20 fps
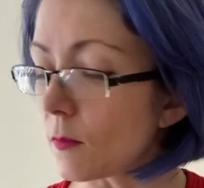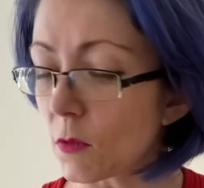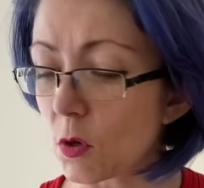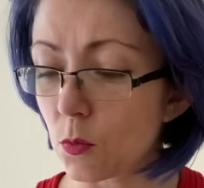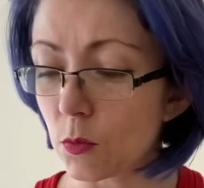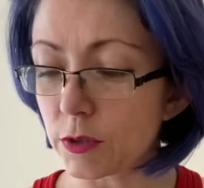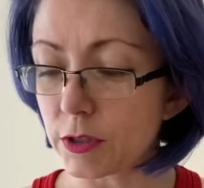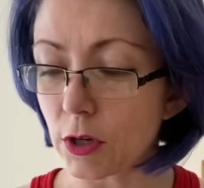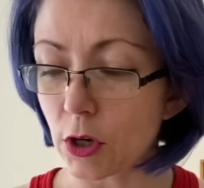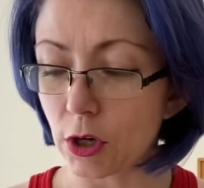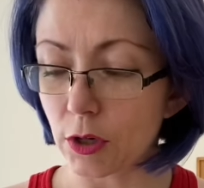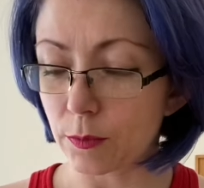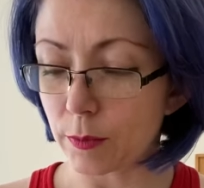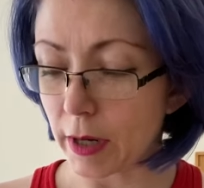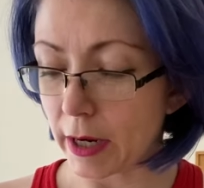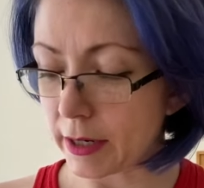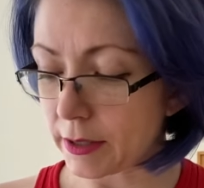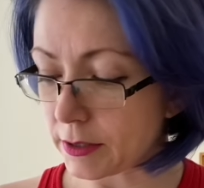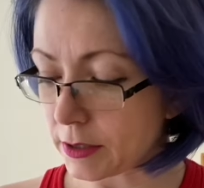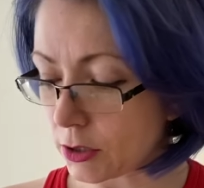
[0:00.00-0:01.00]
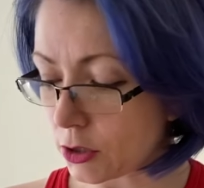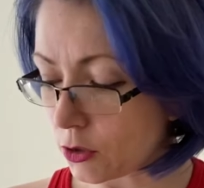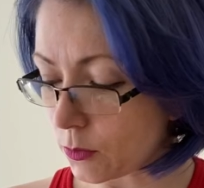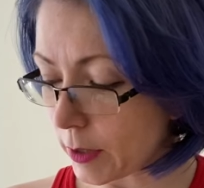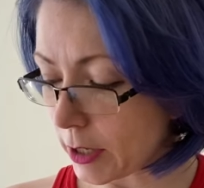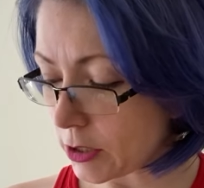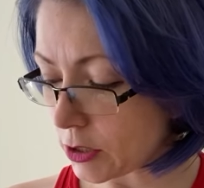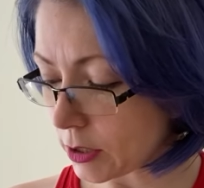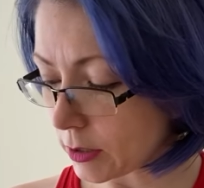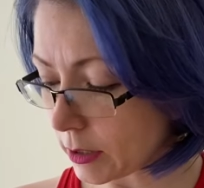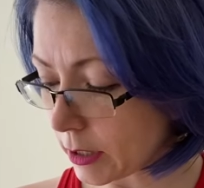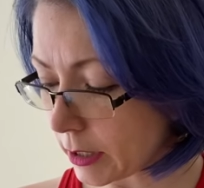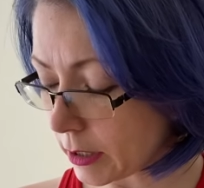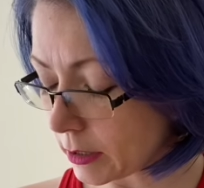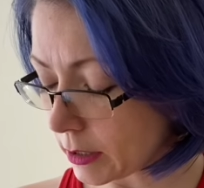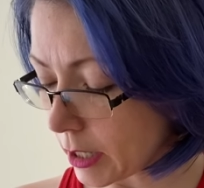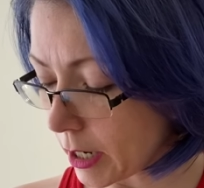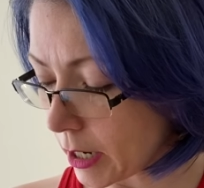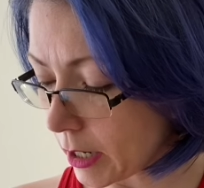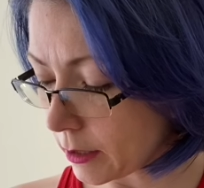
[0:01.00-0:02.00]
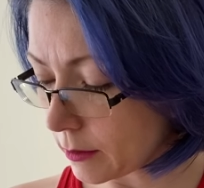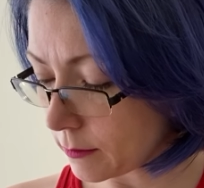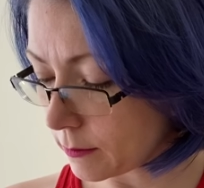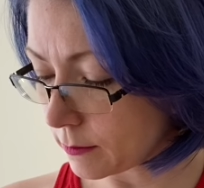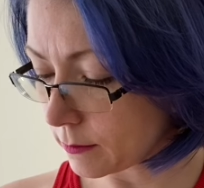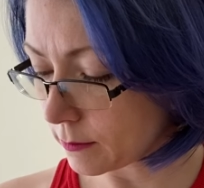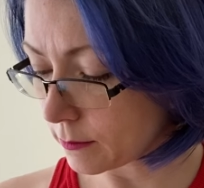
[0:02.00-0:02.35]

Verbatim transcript: was hurt by a situation like that.